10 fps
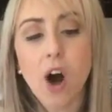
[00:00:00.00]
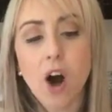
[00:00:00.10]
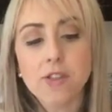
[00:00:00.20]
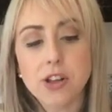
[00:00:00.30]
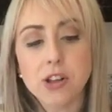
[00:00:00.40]

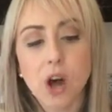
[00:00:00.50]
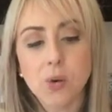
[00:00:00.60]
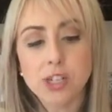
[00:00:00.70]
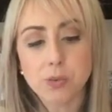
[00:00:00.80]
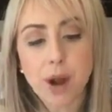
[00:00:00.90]
on the
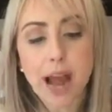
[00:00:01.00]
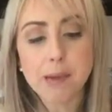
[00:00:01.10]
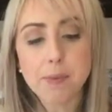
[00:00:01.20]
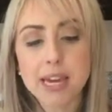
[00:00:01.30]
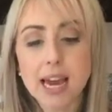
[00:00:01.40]
lowest
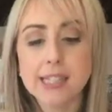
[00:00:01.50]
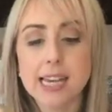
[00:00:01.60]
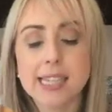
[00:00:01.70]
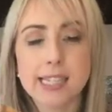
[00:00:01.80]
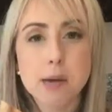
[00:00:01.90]
rack because
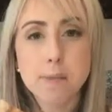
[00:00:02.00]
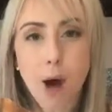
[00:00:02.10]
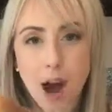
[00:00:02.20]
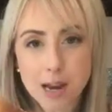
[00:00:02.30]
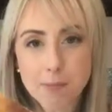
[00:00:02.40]
it's the
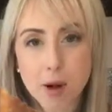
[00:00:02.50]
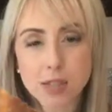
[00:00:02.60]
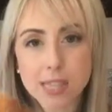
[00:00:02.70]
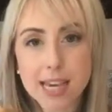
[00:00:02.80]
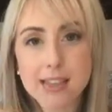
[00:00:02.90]
bottom
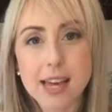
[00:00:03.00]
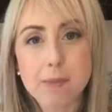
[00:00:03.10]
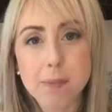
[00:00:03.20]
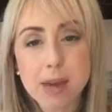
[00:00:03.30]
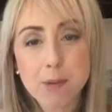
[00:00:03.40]
mostly
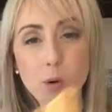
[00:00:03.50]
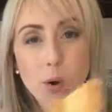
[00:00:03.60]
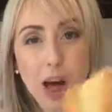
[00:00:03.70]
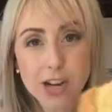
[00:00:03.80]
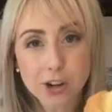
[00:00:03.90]
that people
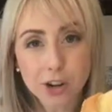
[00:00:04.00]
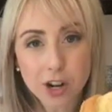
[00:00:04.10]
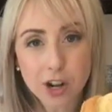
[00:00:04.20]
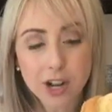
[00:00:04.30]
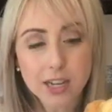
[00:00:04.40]
will
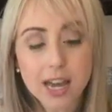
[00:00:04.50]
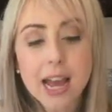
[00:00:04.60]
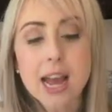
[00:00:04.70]
undercook.